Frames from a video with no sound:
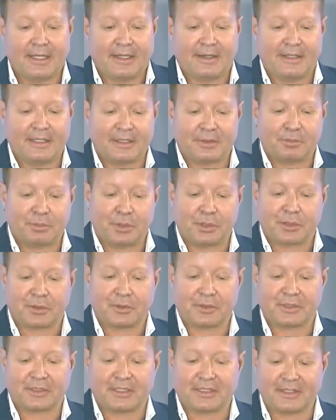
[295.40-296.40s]
This book
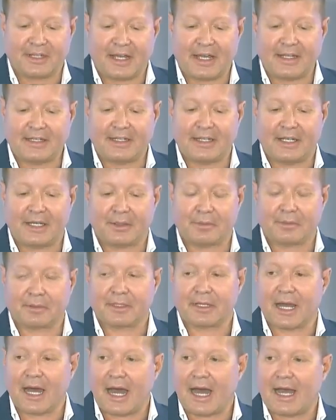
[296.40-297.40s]
was designed to help
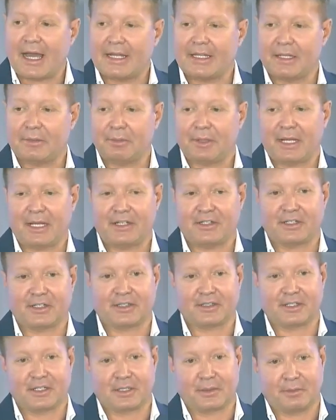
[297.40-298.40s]
guide the
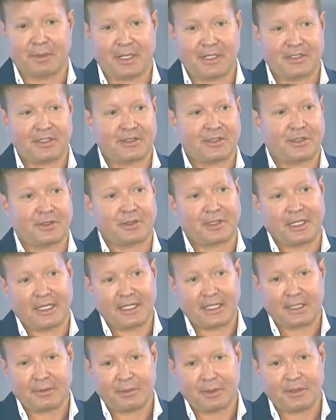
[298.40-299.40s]
patients so the patients who are
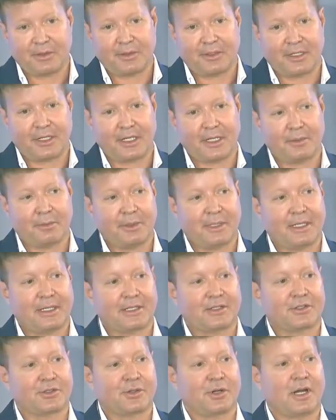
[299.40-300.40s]
getting immunotherapy
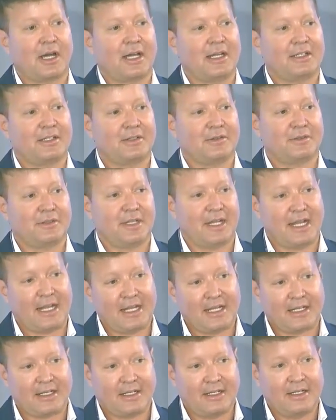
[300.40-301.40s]
can try to
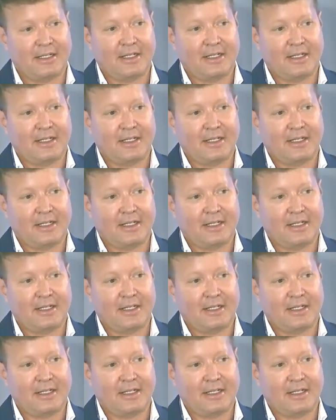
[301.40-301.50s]
take